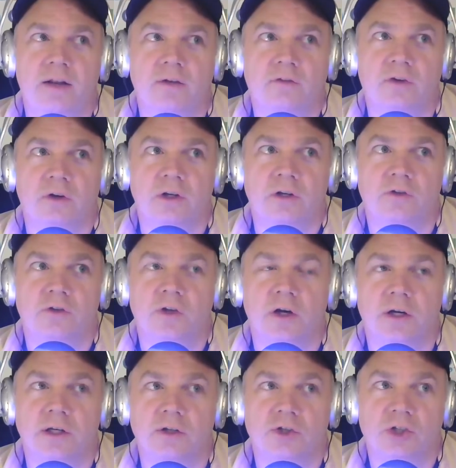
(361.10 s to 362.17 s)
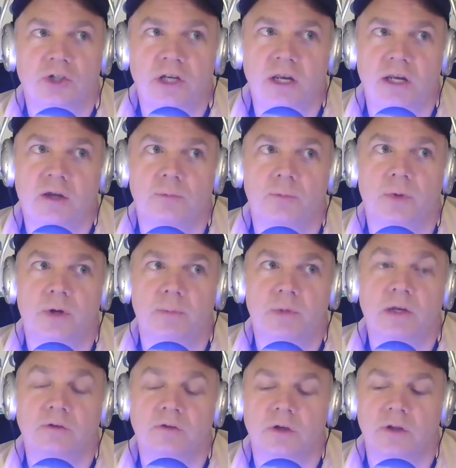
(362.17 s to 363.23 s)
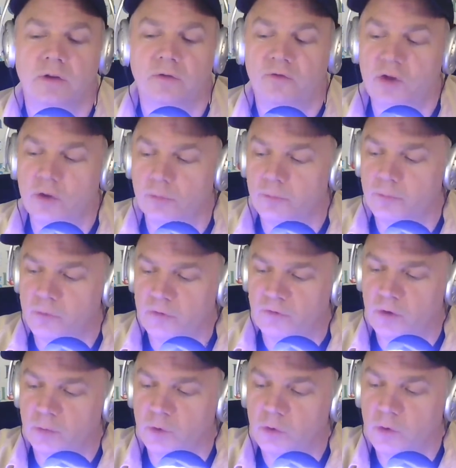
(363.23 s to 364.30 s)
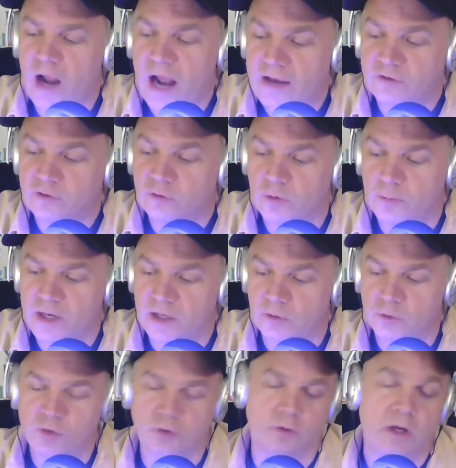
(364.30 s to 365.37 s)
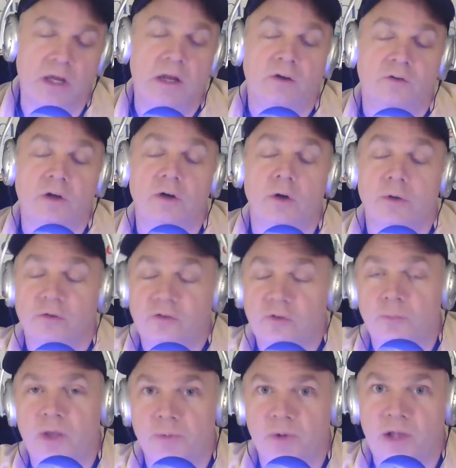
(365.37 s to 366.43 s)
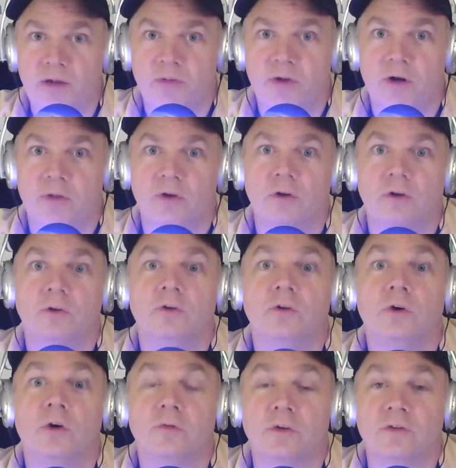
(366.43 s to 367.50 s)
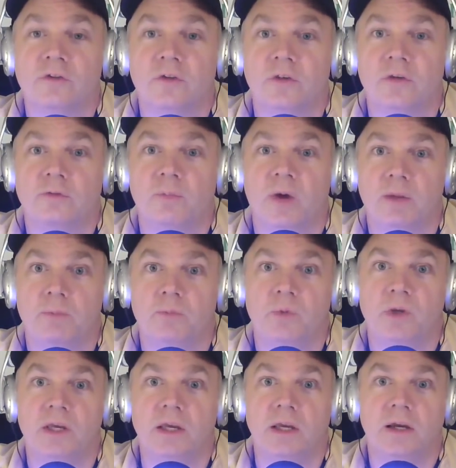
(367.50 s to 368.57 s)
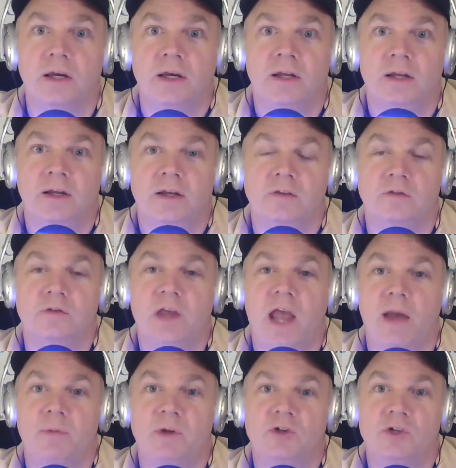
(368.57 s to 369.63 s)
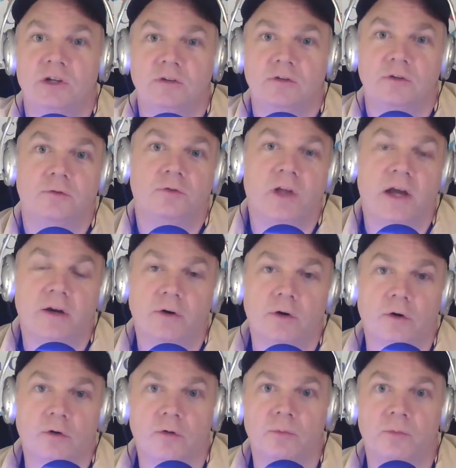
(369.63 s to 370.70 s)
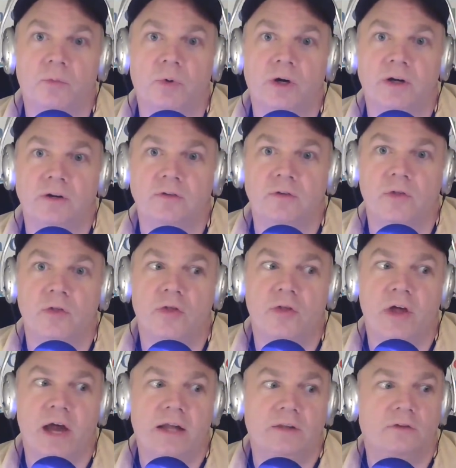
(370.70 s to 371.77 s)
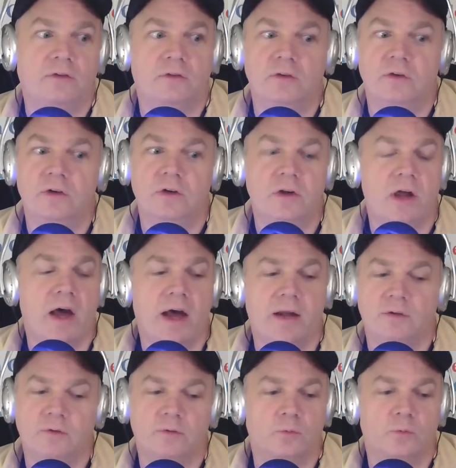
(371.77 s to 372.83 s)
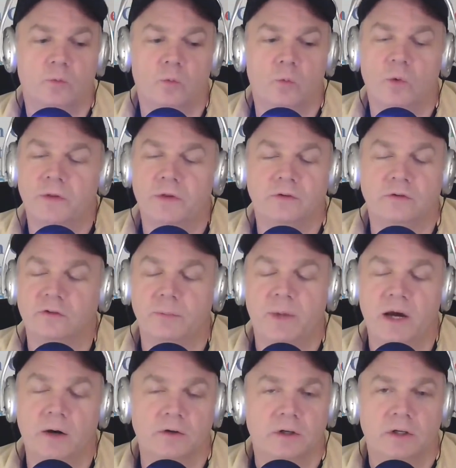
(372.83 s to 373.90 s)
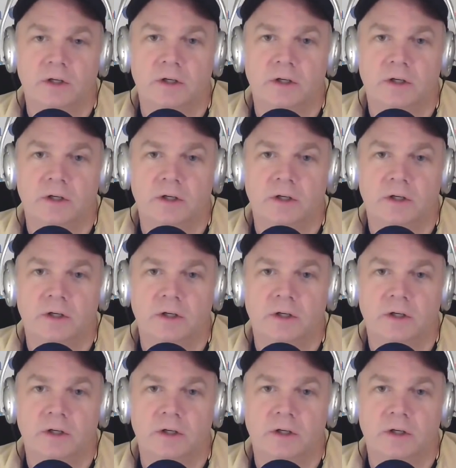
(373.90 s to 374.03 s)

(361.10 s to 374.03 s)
necessarily tongue in cheek but because the the film the film crew has to remain neutral so i know there's some people out there that are nervous that this might be damaging to flat earth but that's not what this is about